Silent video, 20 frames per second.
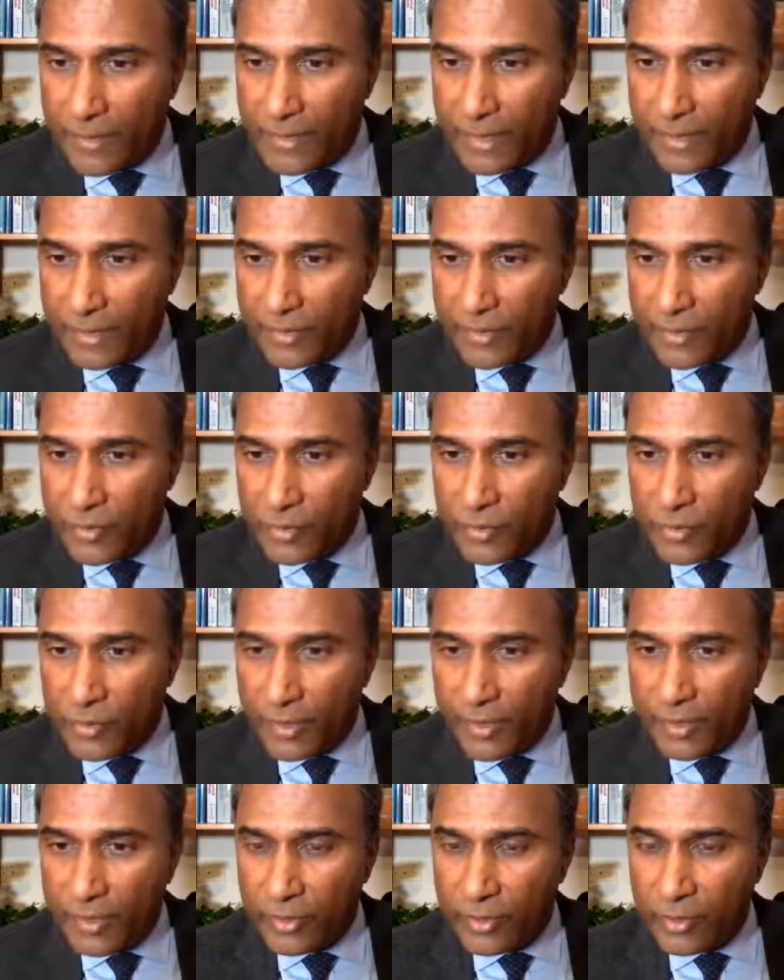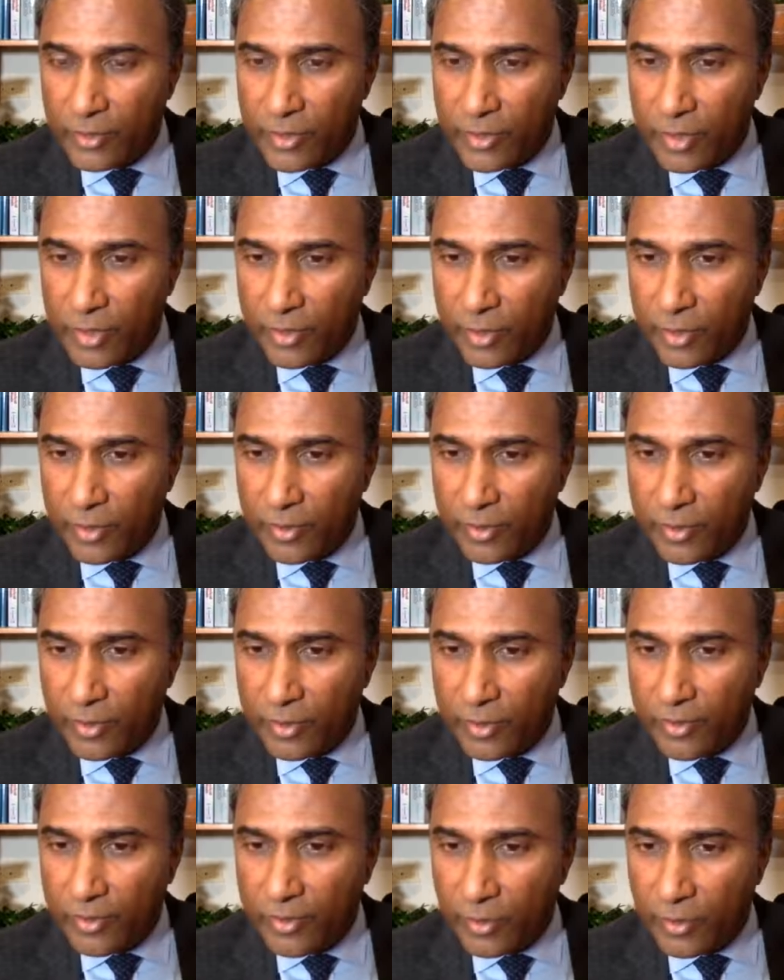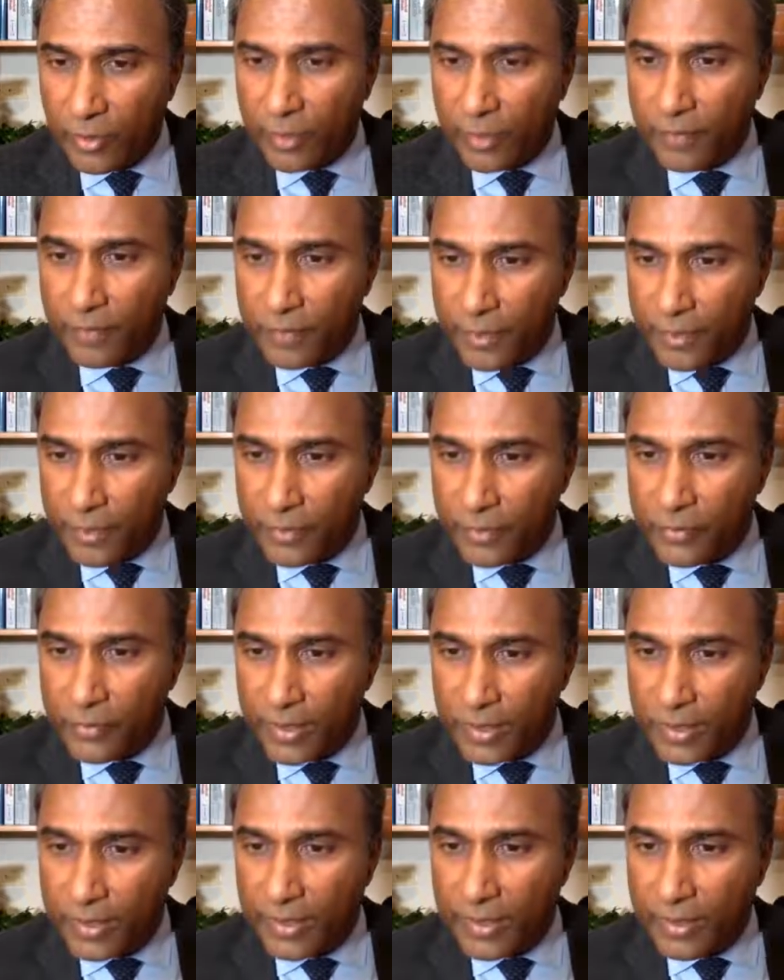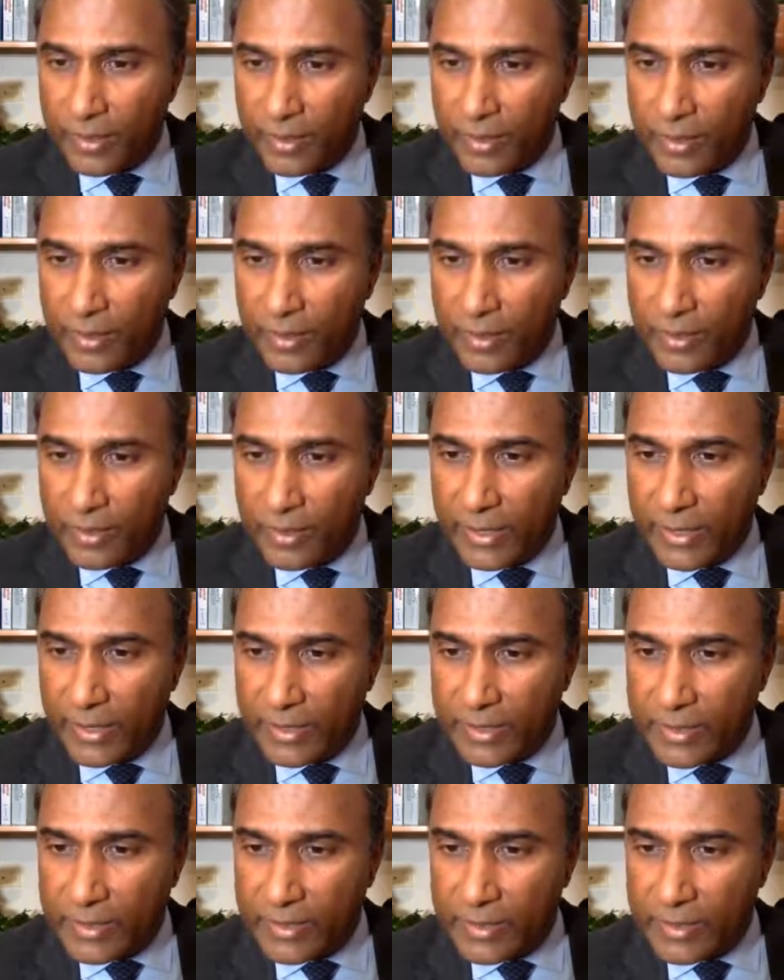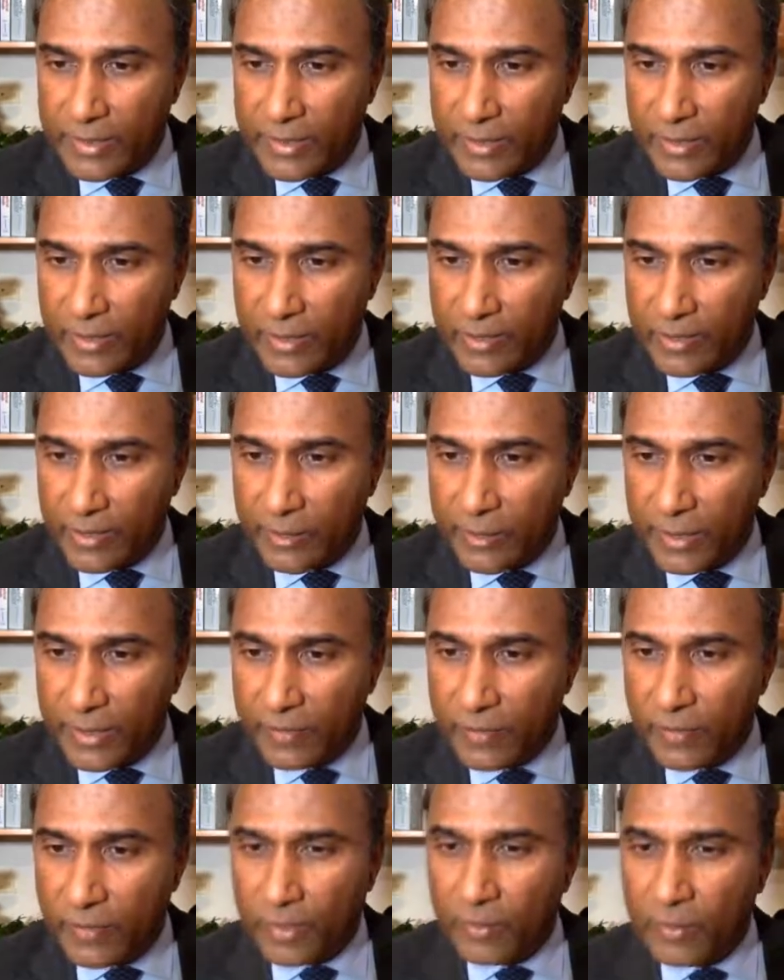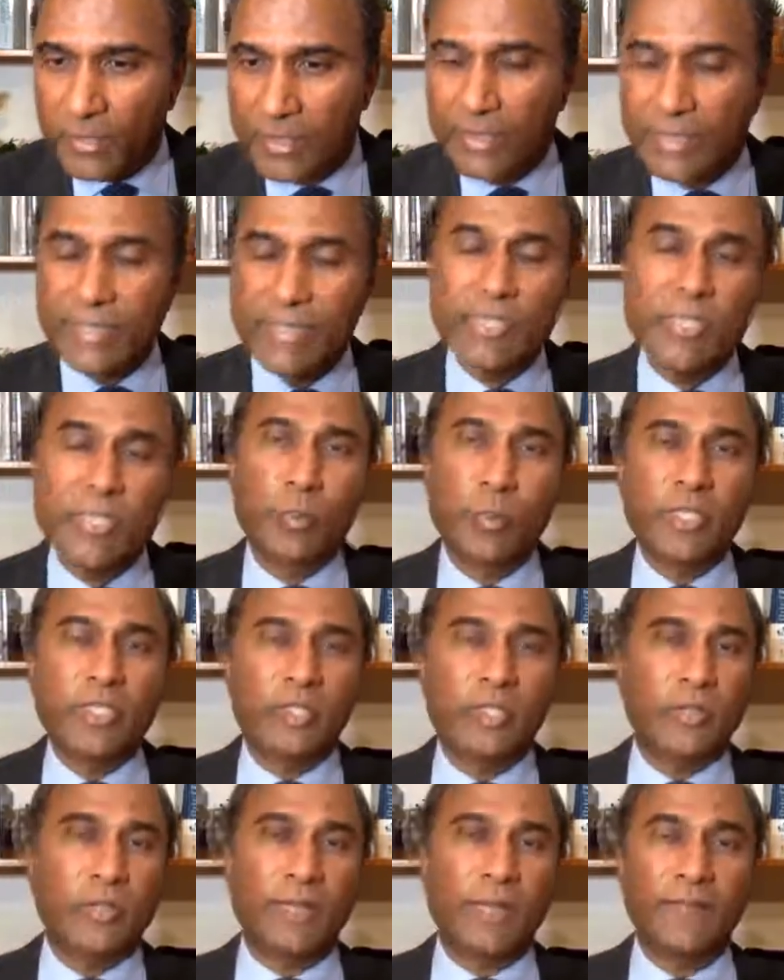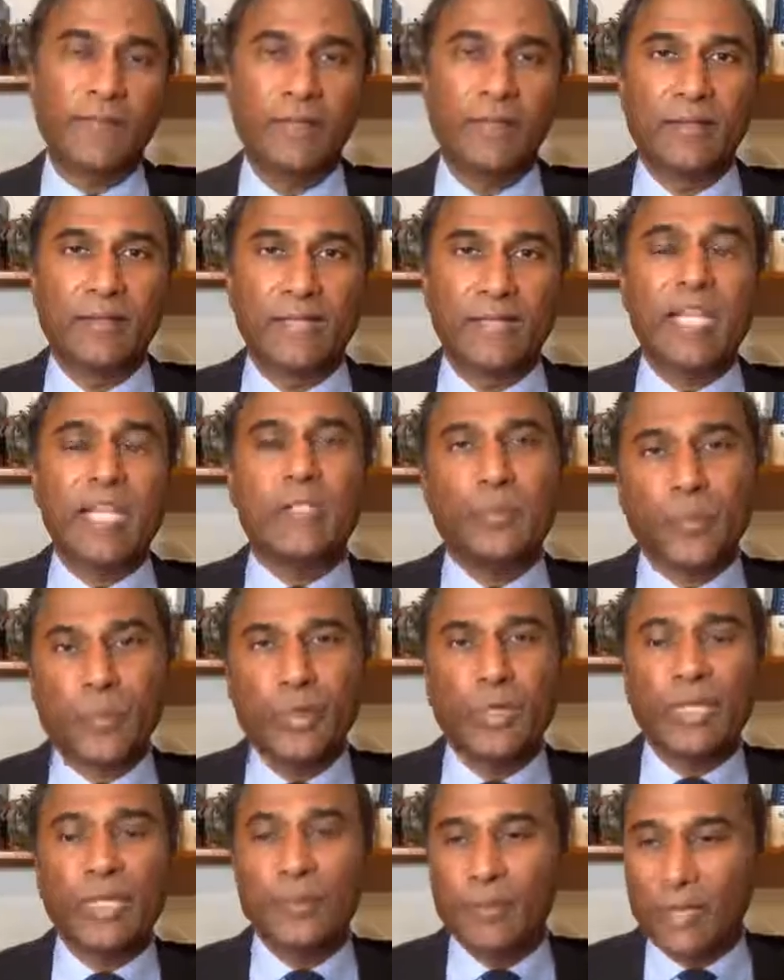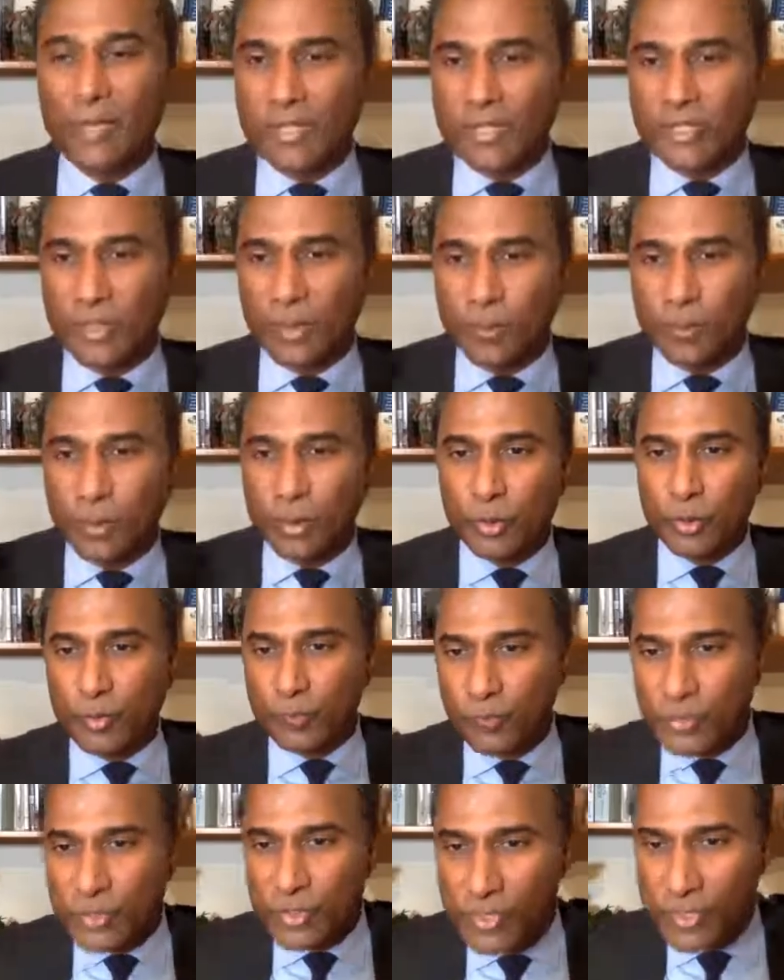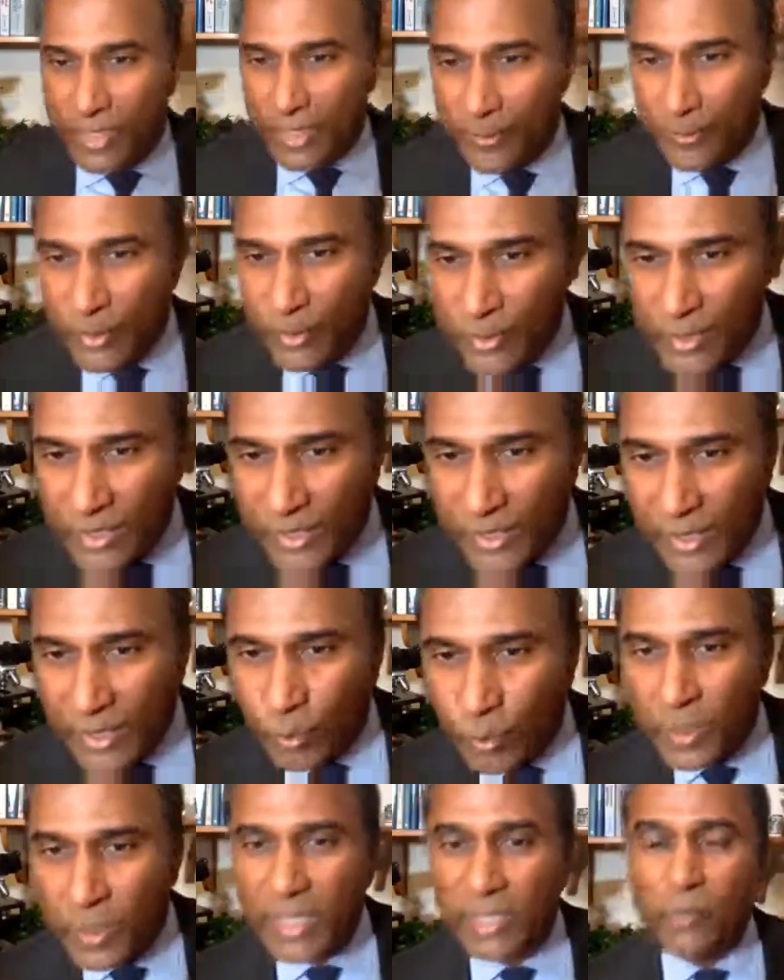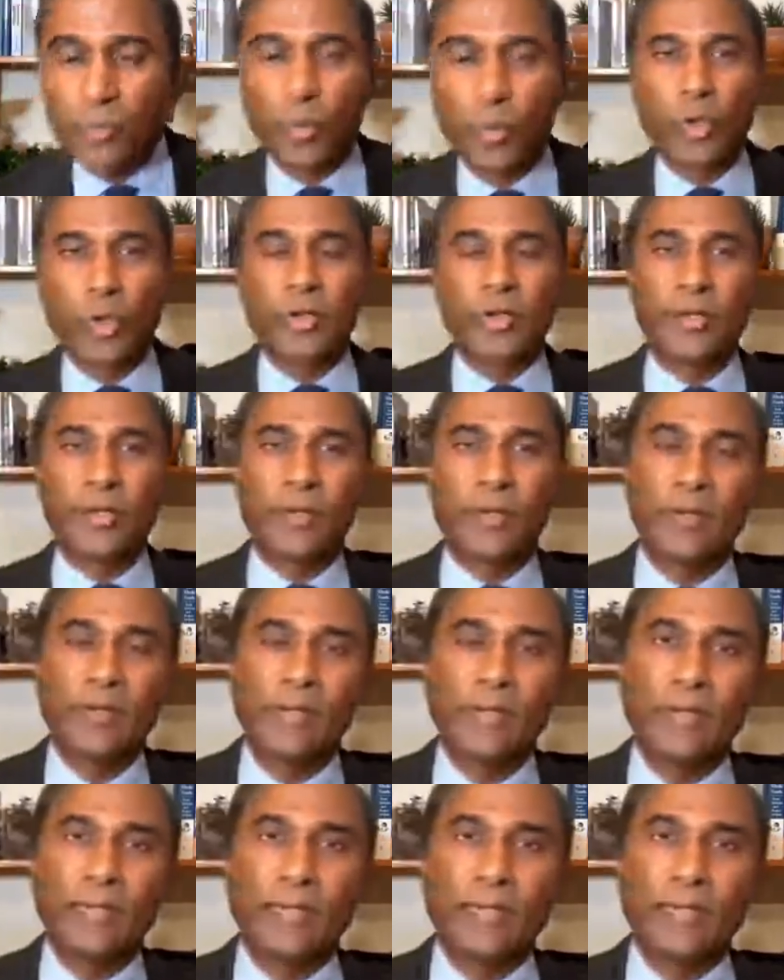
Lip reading: Satanists are trying to use order our country to end us as a country. Big Pharma is witchcraft. That's pretty much a beautiful statement. Who said that? Weed Warrior.